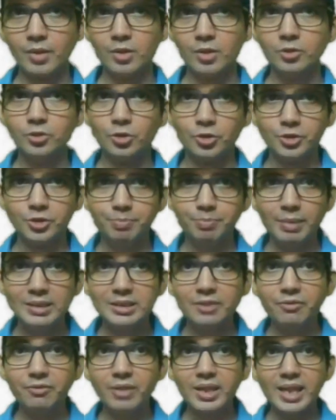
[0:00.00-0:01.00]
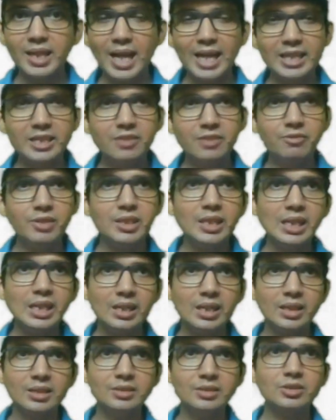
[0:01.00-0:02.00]
So specific
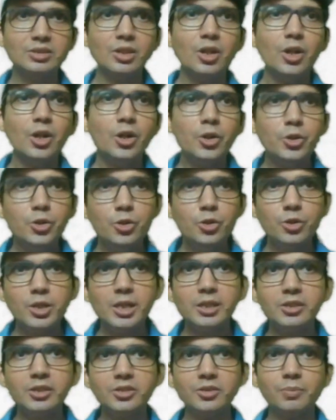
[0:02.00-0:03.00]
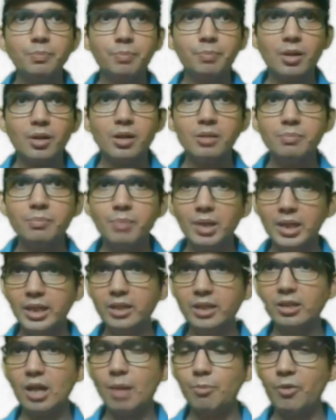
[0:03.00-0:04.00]
activity is units per
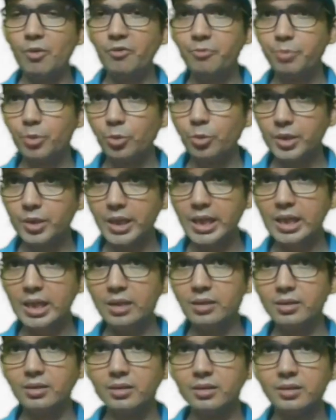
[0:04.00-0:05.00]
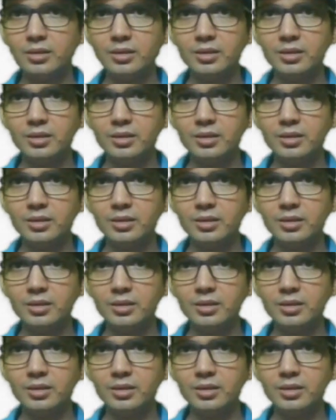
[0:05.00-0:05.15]
milligram of protein.